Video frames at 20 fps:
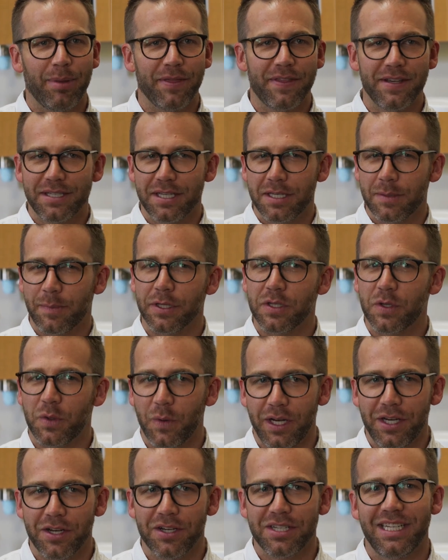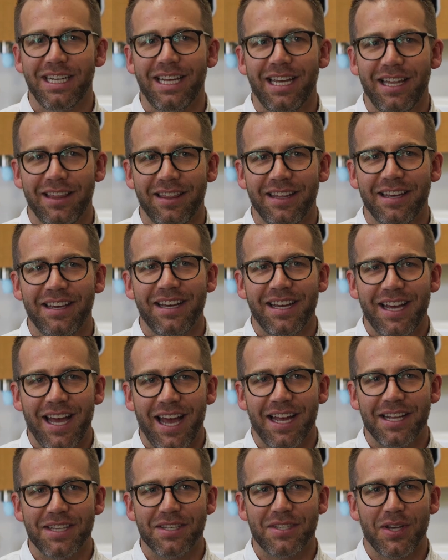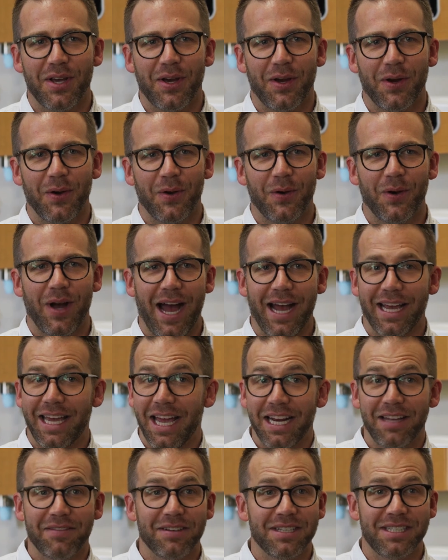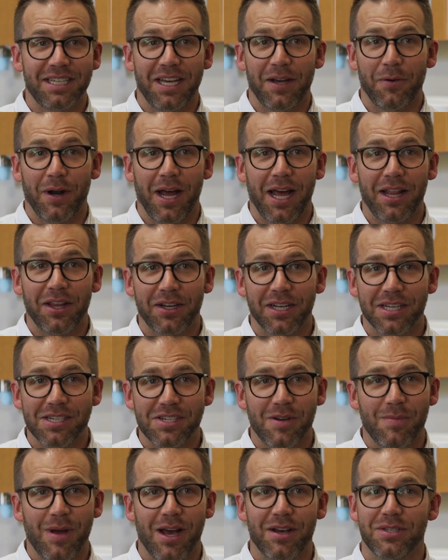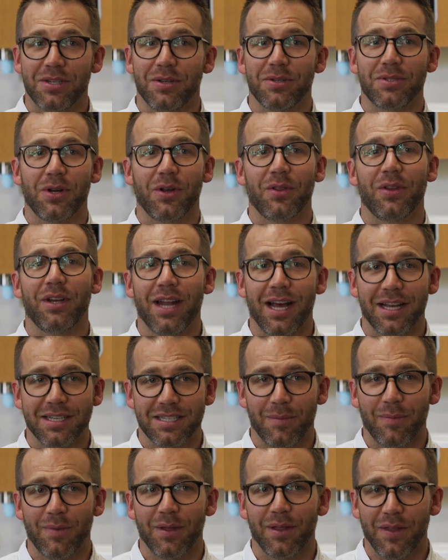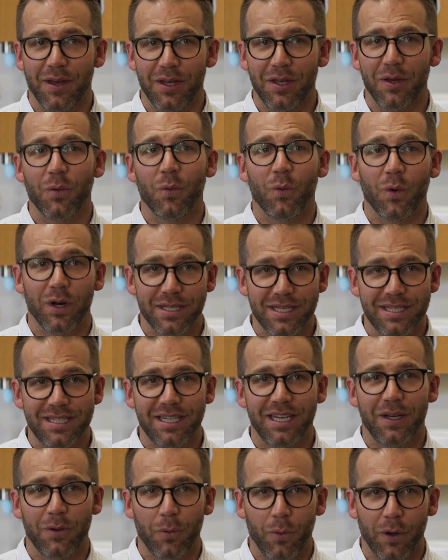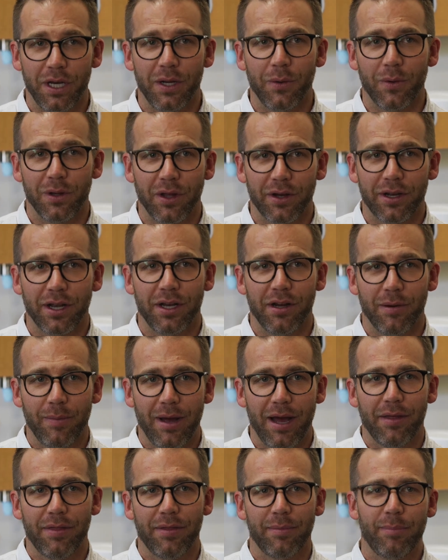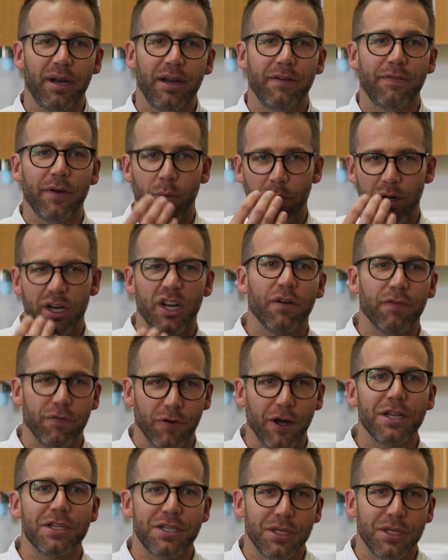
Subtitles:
But this is between your teeth. And so I can't even see it when I look into your mouth. So certainly not something that you would see when you would look in your mouth. But if it were your front